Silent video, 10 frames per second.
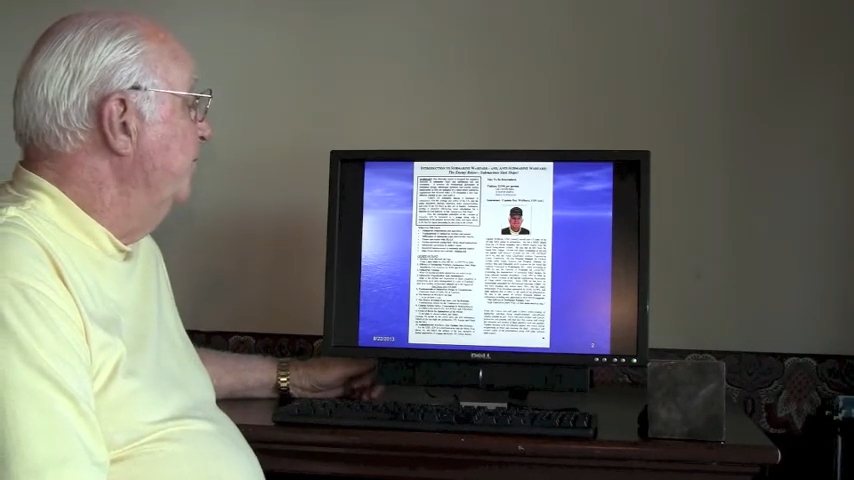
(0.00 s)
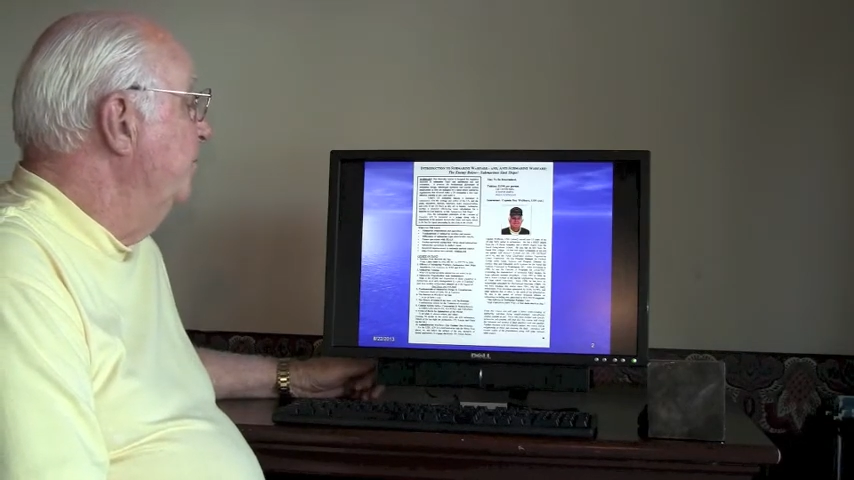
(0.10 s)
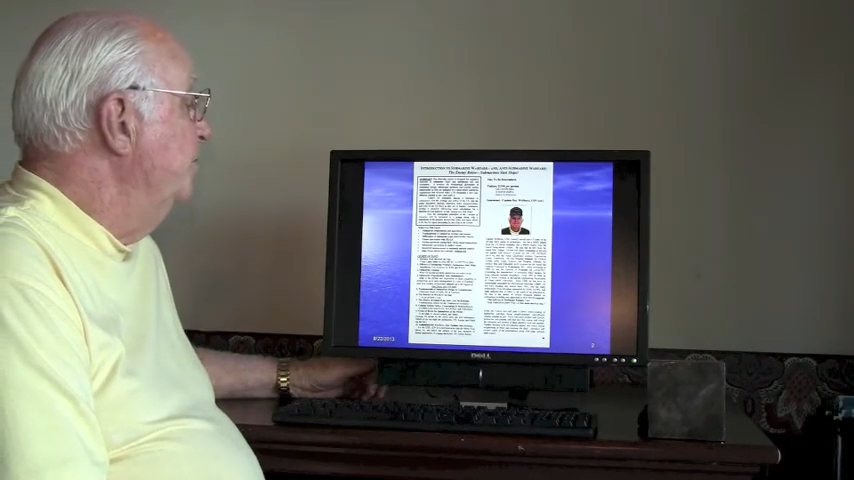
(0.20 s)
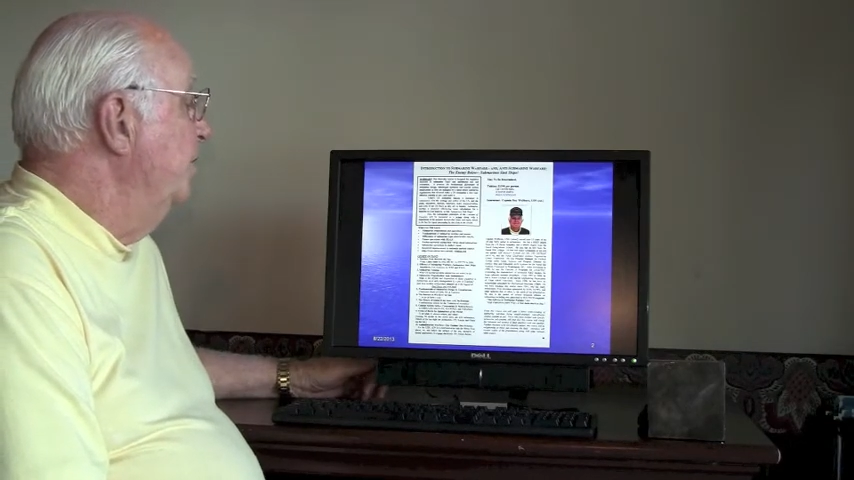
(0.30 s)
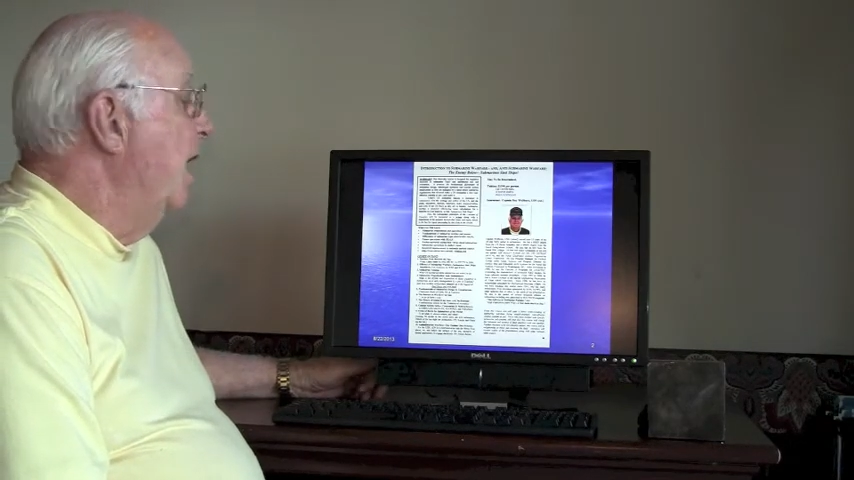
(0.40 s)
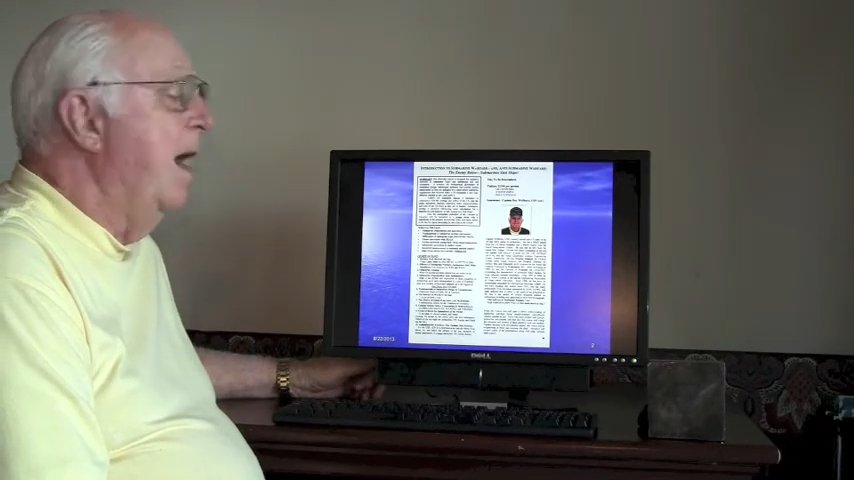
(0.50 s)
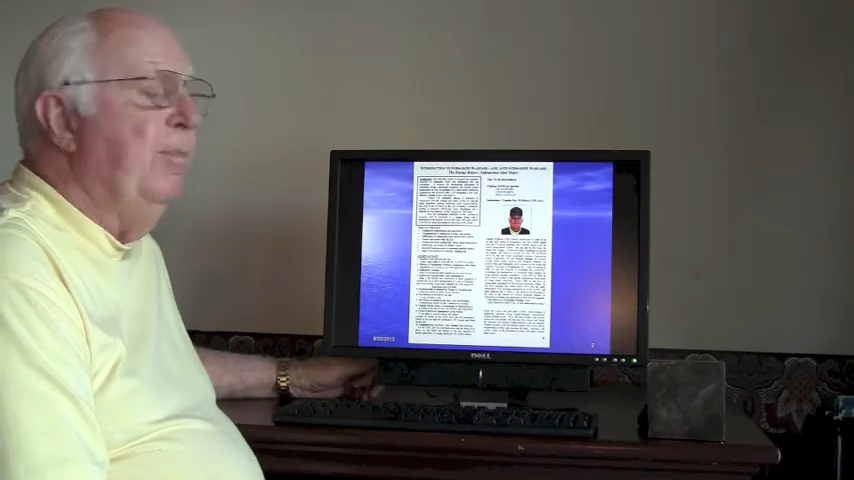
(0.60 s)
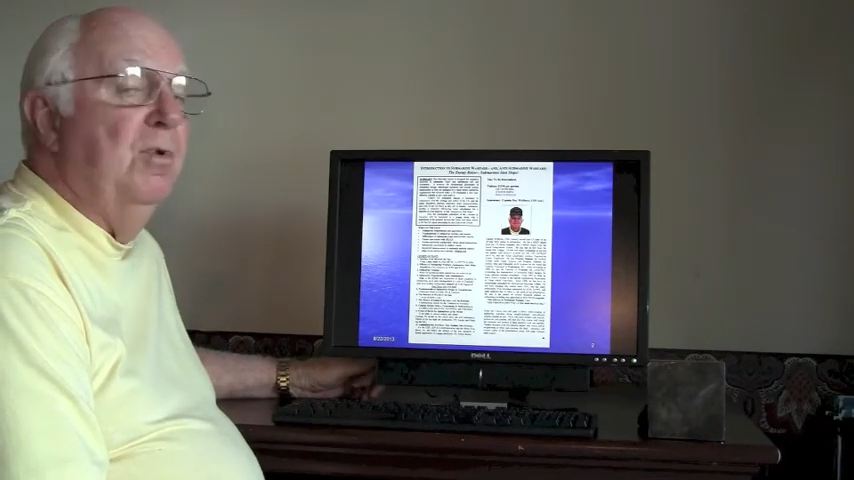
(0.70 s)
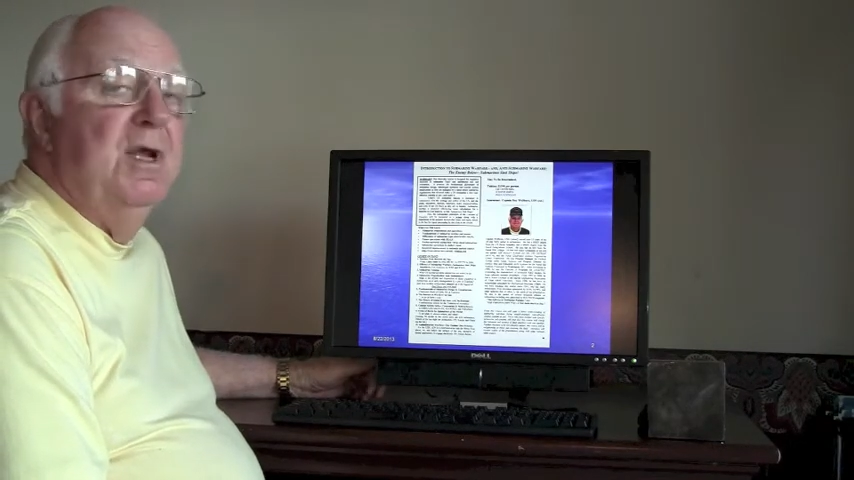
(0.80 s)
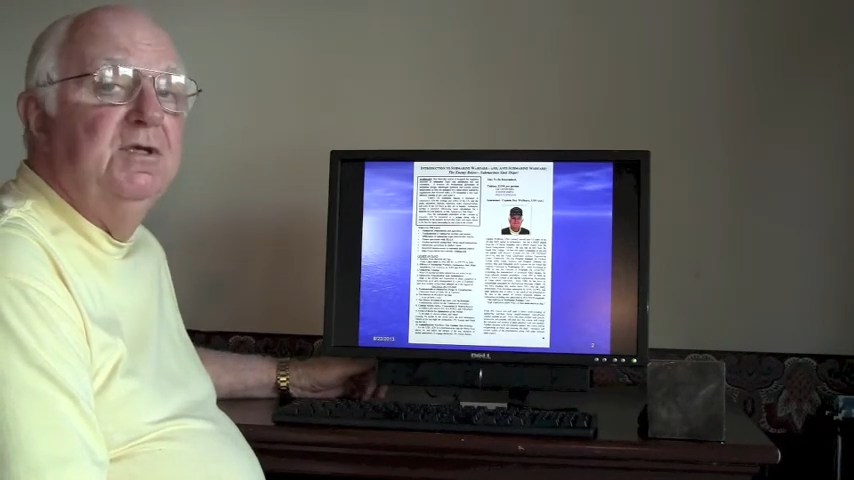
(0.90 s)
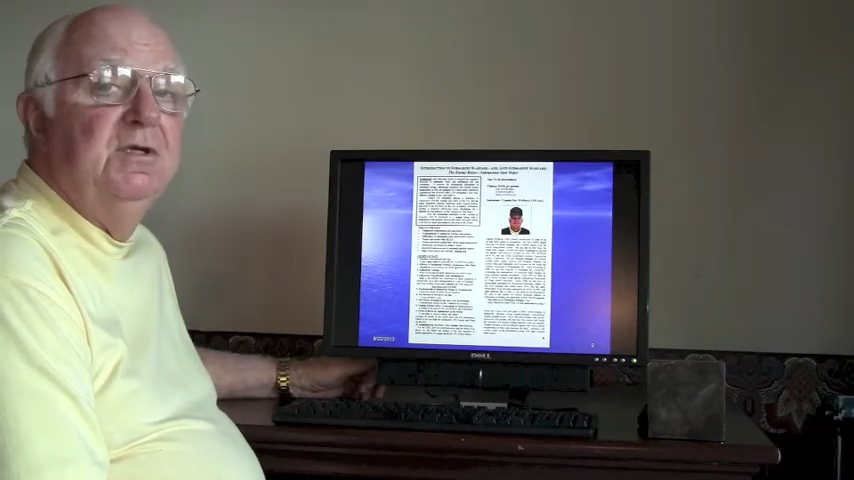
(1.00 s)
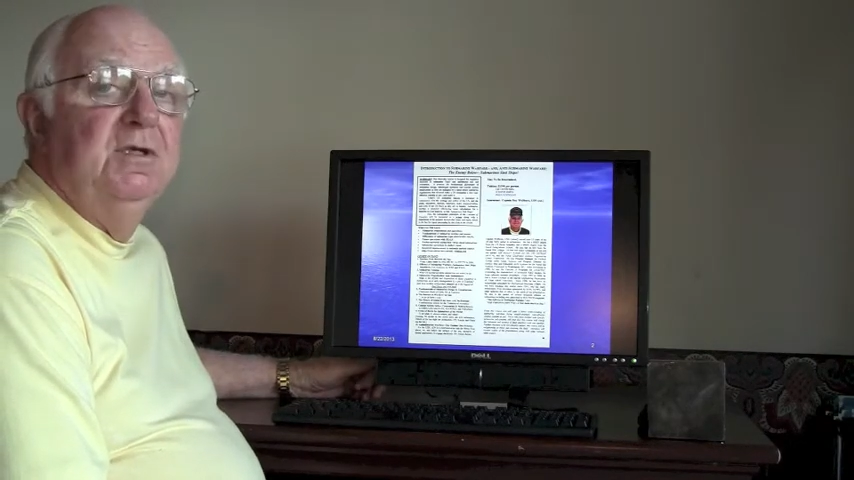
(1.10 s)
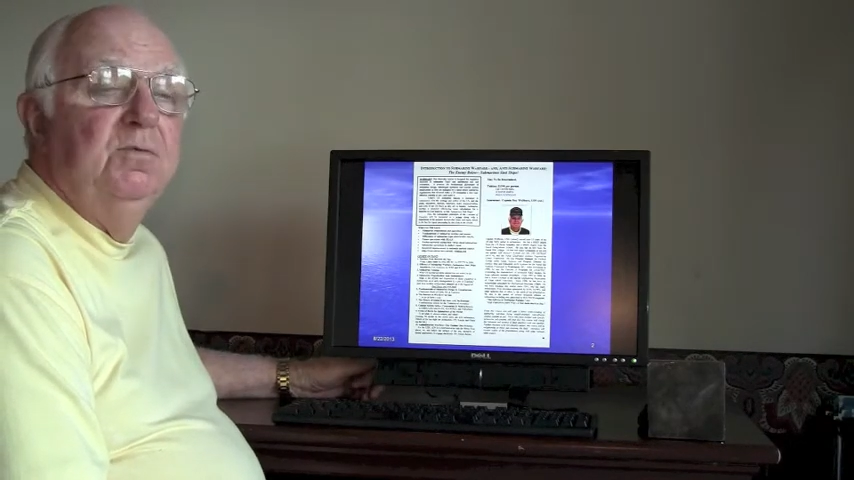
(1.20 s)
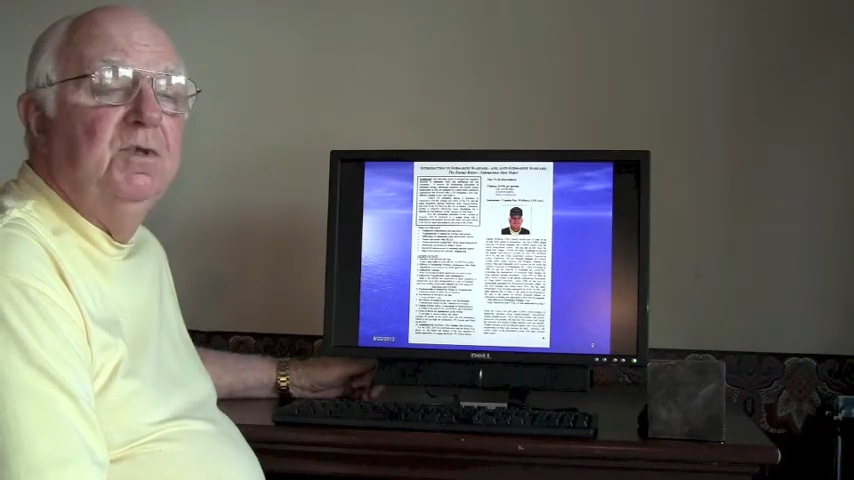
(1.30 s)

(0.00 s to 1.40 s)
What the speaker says: future operations